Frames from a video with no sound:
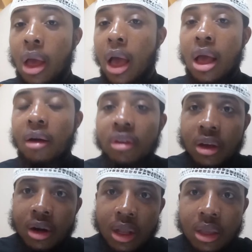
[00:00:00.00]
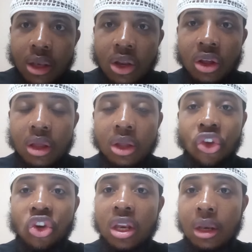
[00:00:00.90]
I haven't created
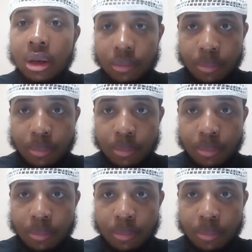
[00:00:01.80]
jinn